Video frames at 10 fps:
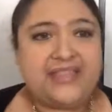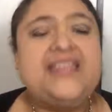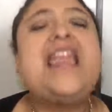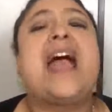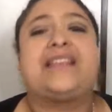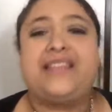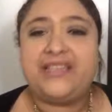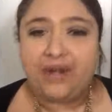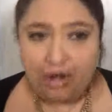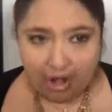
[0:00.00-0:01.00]
Yes,
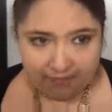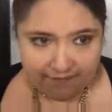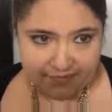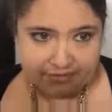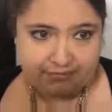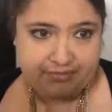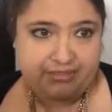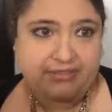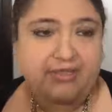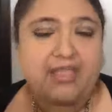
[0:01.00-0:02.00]
these are all
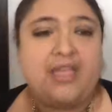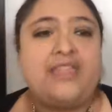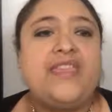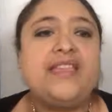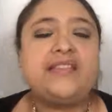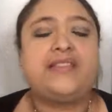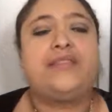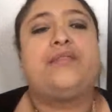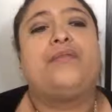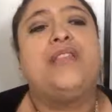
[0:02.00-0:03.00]
verbs. These
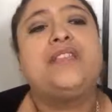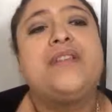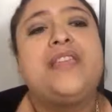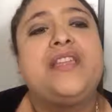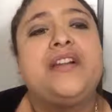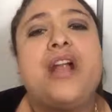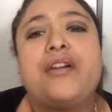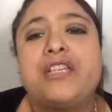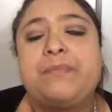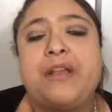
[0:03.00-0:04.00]
right here are
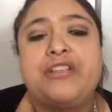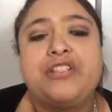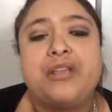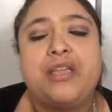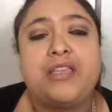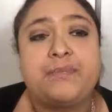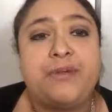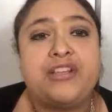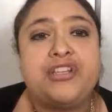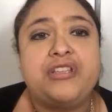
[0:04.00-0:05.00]

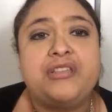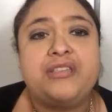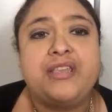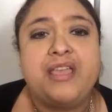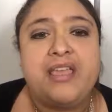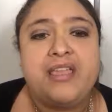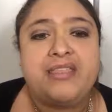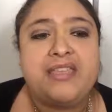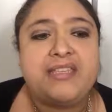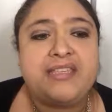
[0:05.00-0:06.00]
expressions.
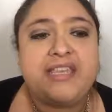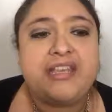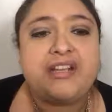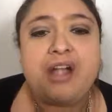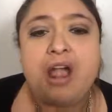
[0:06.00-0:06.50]
These here